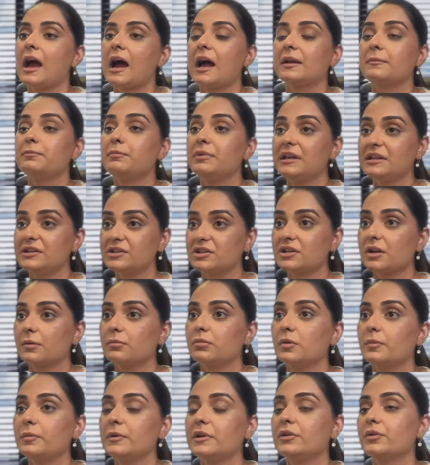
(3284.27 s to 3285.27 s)
And
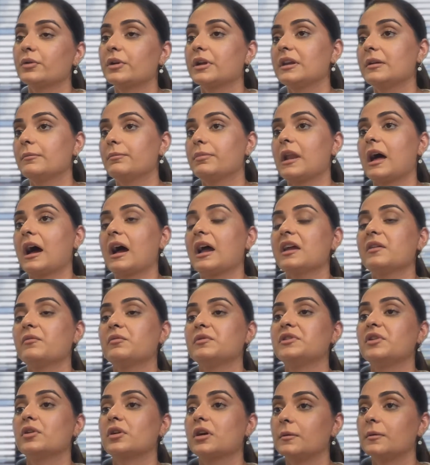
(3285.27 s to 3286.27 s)
PGWP you can apply
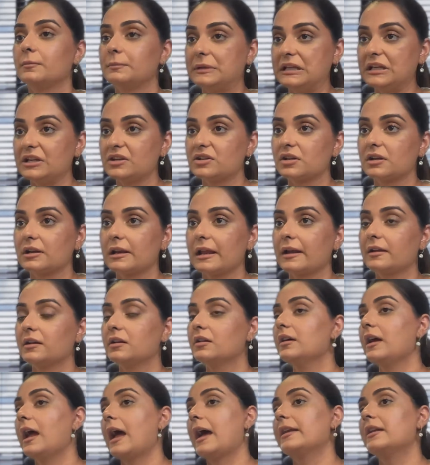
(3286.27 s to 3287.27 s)
with your completion
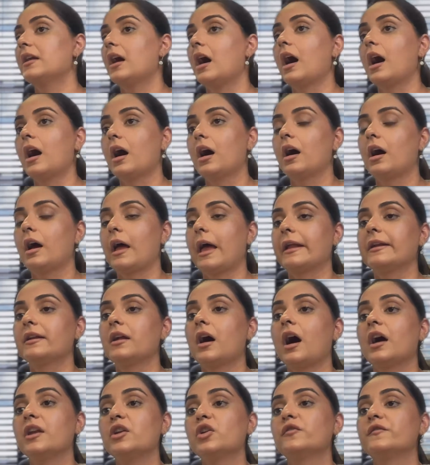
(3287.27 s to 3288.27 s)
letter
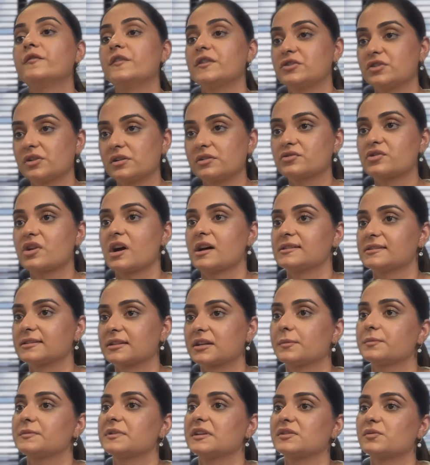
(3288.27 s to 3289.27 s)
and unofficial
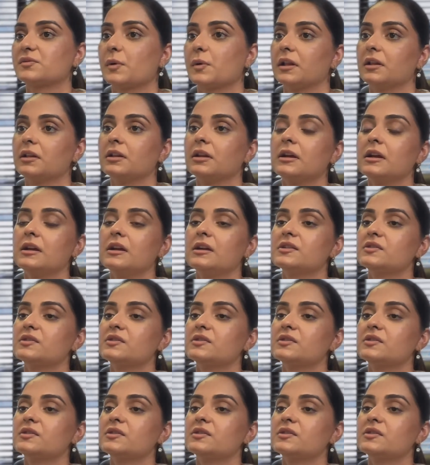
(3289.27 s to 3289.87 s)
transcripts as well.